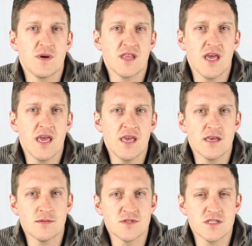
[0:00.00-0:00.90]
by the
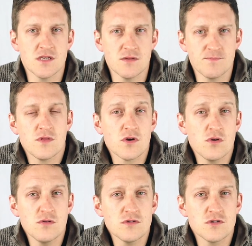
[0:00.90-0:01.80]
AAMC. The
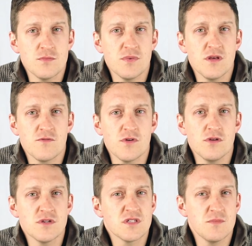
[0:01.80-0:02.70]
goal should be for
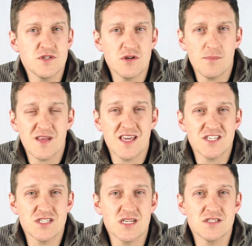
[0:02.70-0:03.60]
you to submit your
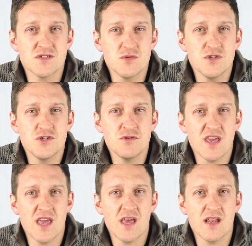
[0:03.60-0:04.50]
application as soon as you
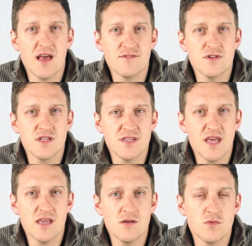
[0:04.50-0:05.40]
can after the
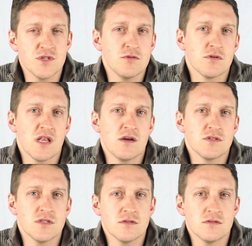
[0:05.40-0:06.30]
date in which you are
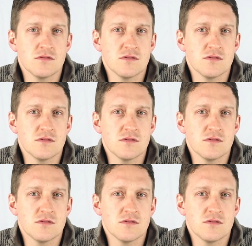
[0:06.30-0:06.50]
allowed to.